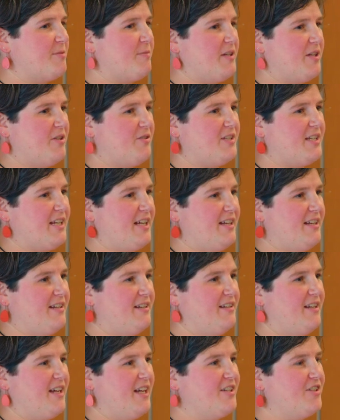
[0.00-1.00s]
it to be used in
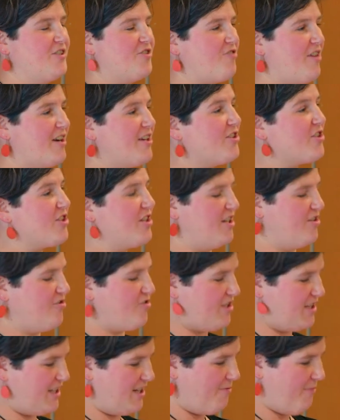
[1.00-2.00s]
strange and
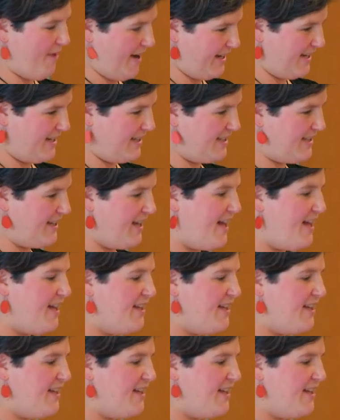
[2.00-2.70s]
interesting ways.